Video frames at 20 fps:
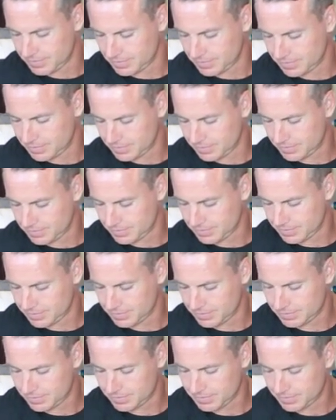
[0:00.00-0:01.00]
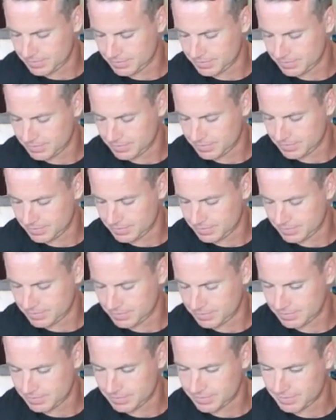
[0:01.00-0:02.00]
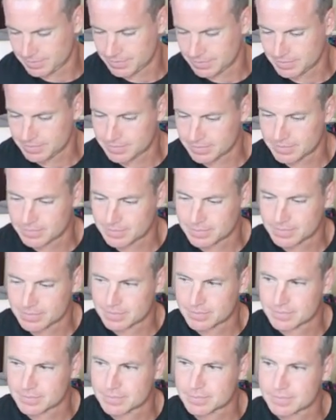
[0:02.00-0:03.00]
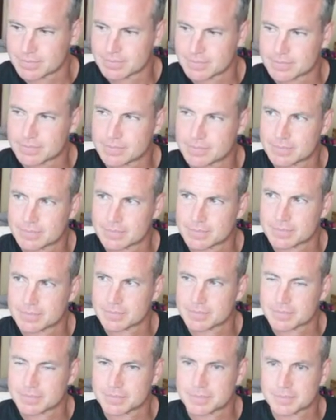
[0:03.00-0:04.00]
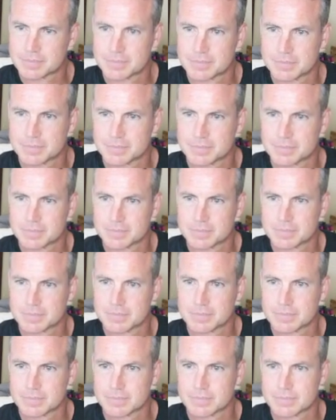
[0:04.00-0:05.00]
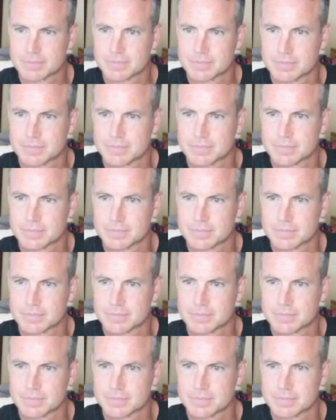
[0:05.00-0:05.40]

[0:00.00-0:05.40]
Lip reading: [no speech]